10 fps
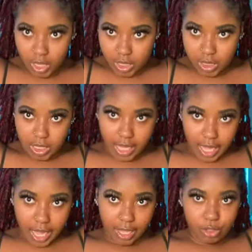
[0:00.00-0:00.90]
So
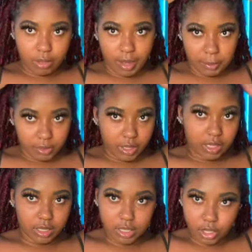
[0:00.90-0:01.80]
yeah, I do the wrap around
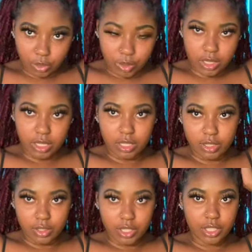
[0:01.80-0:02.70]
here because you don't want to see the
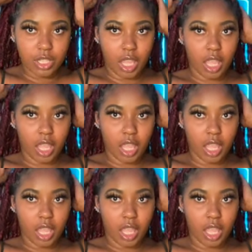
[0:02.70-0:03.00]
scrunchie.